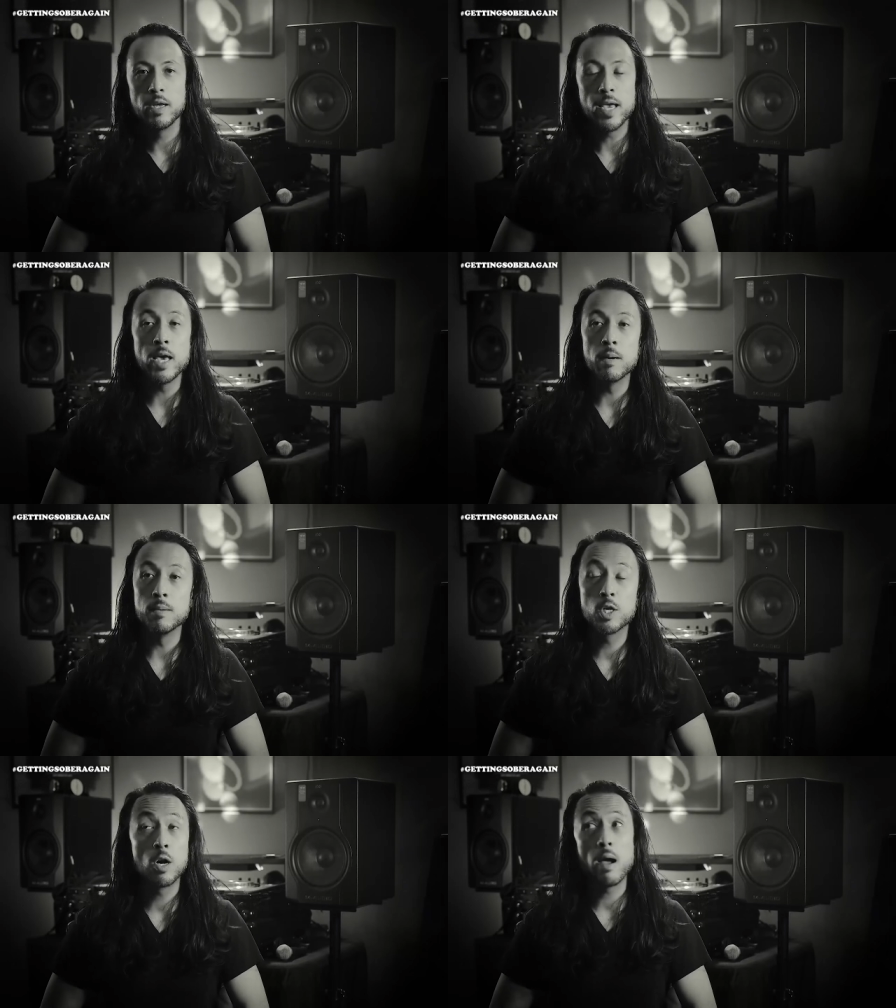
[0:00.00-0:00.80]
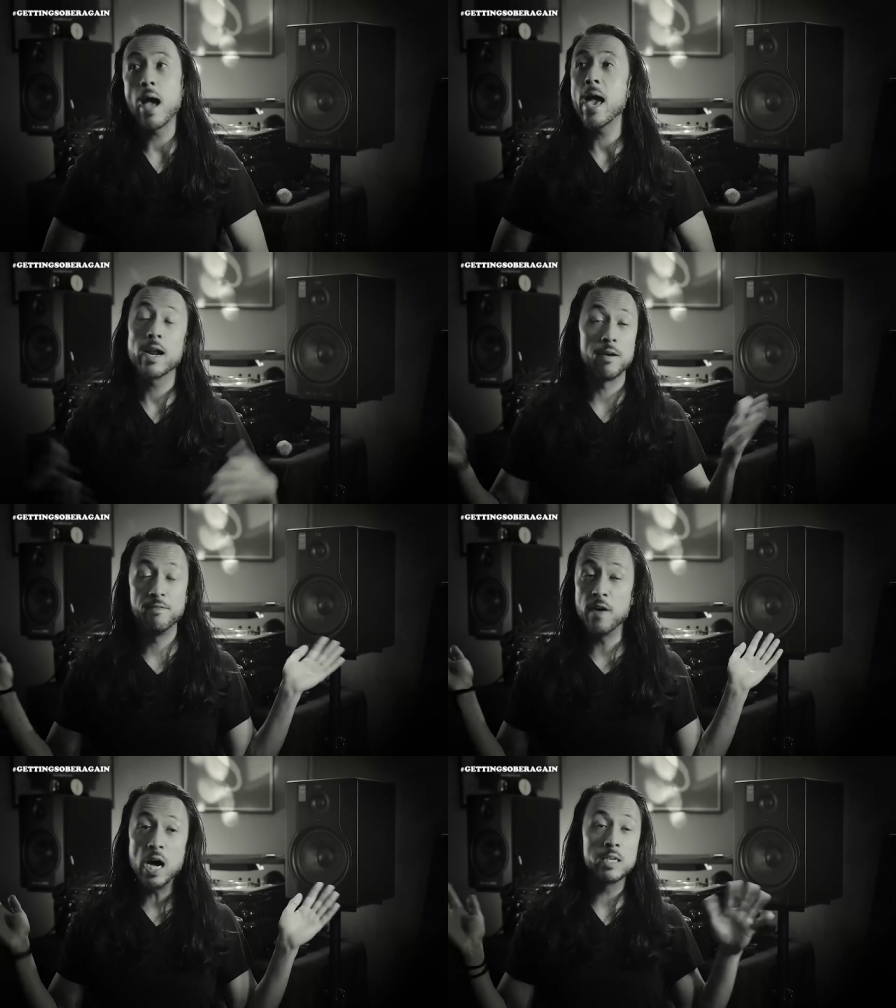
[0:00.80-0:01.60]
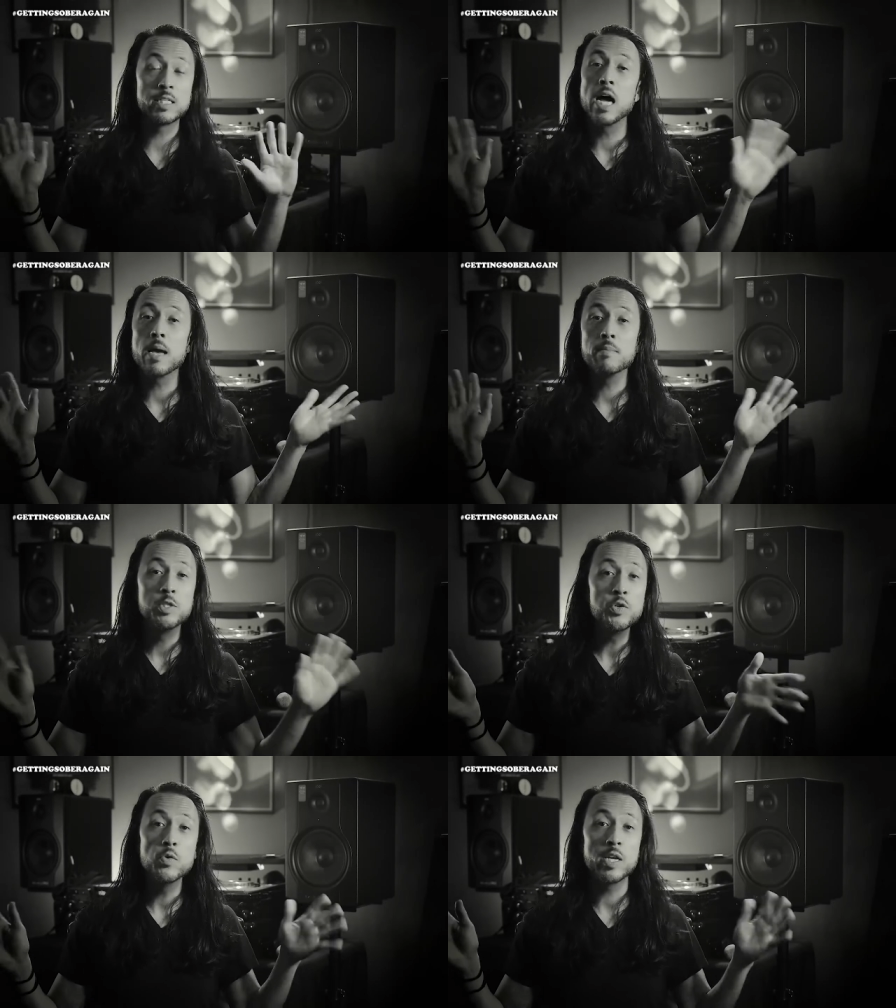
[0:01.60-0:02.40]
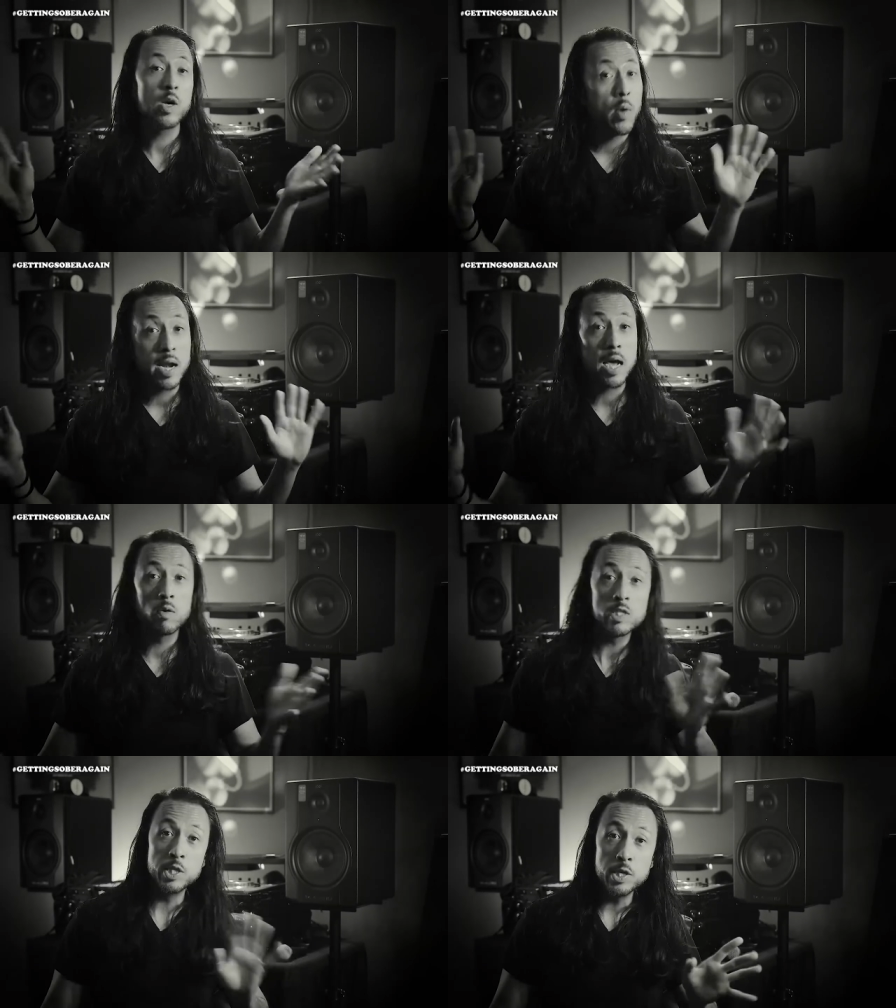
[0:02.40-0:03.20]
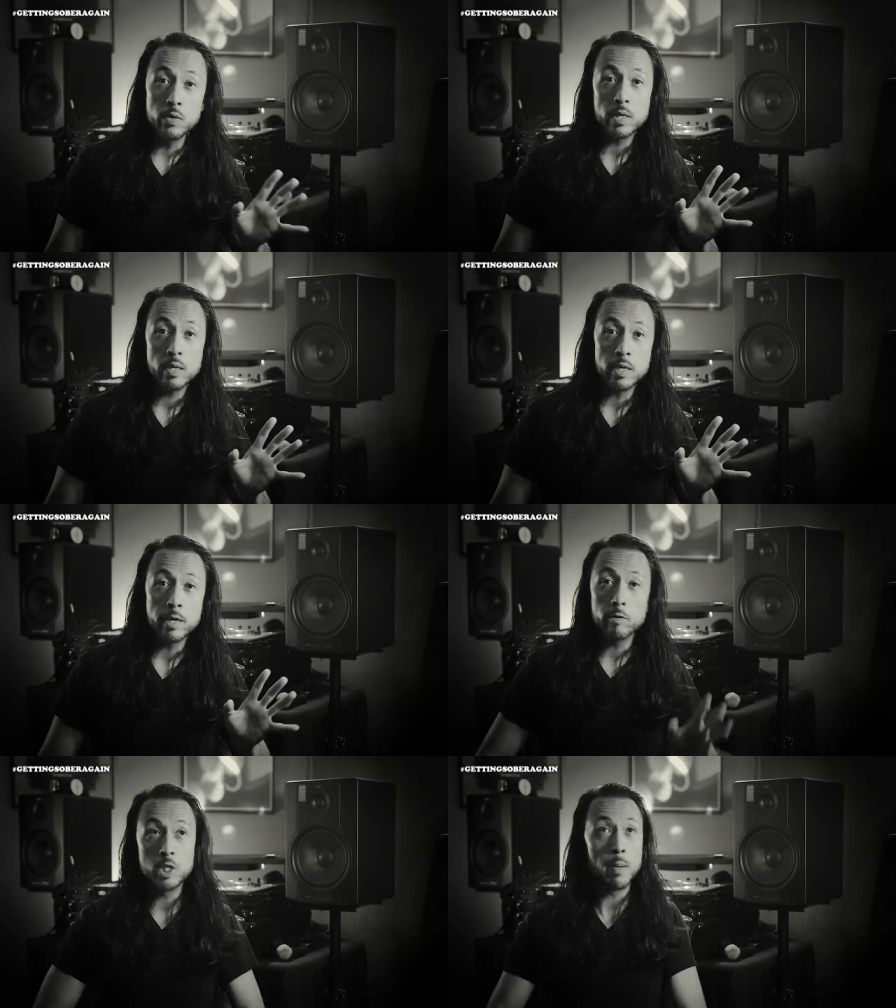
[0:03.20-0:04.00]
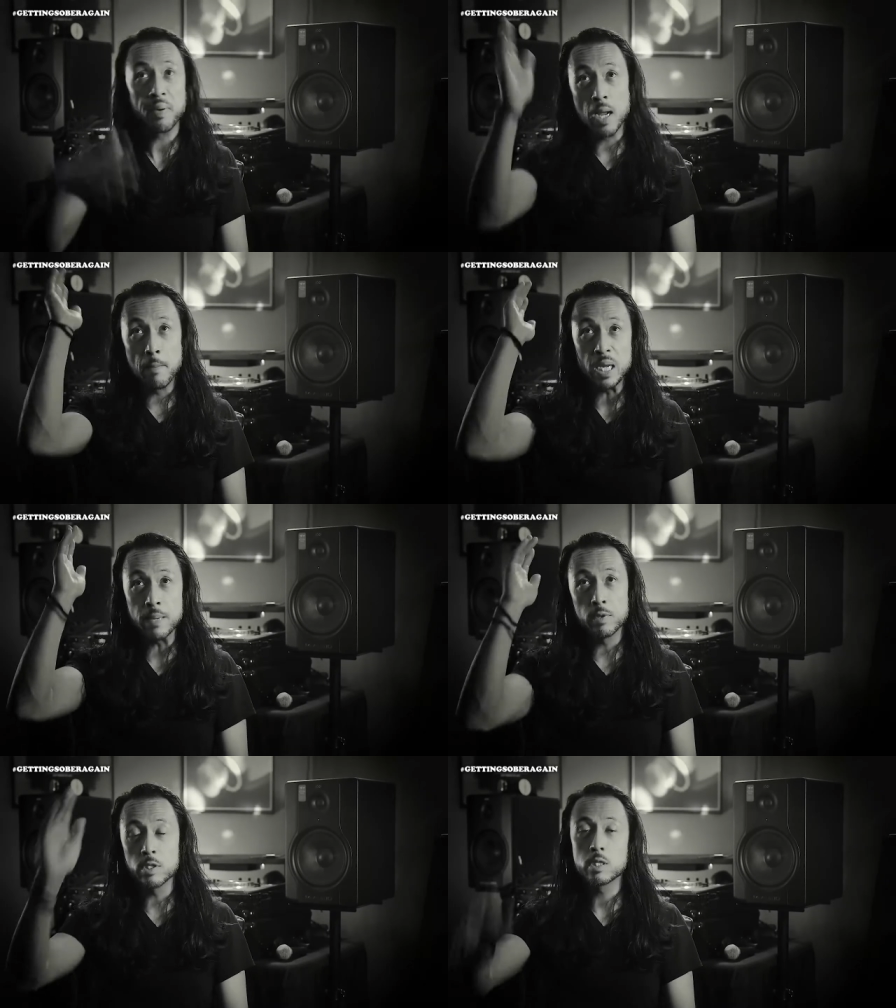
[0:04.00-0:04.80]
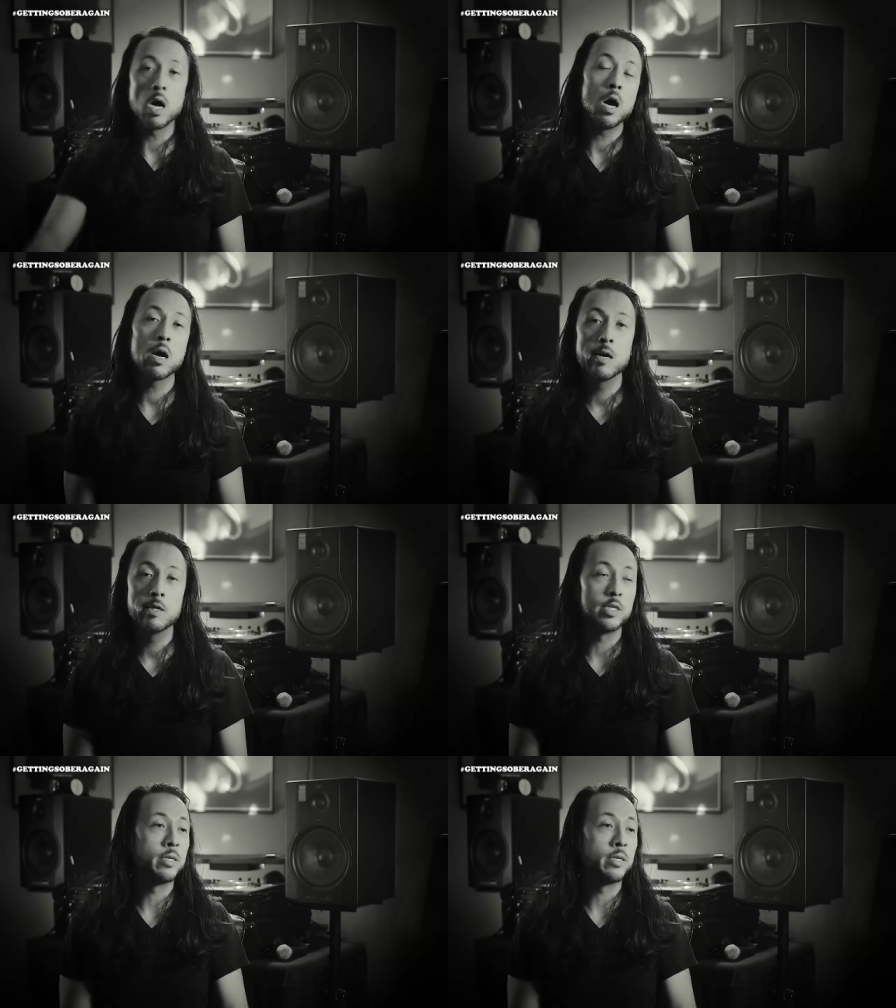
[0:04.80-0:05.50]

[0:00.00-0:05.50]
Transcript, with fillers: And I'm sure I had a fun time doing it when I was doing it, you know, jumping on people's cars